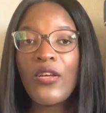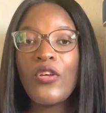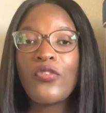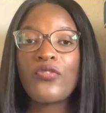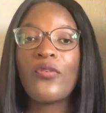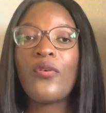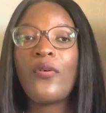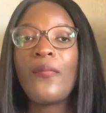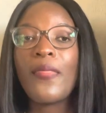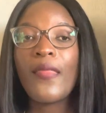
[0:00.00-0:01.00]

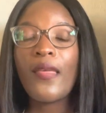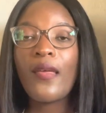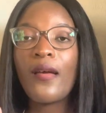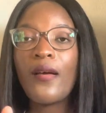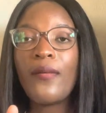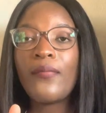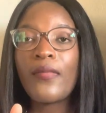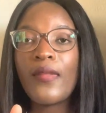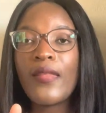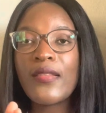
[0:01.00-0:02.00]
So
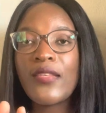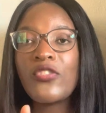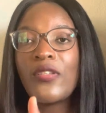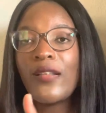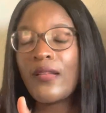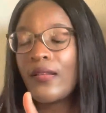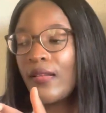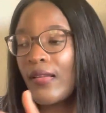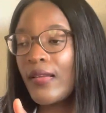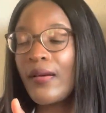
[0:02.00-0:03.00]
the station
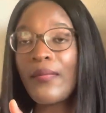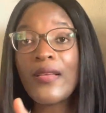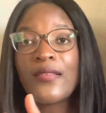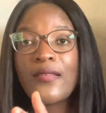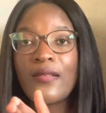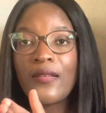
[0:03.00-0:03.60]
leader must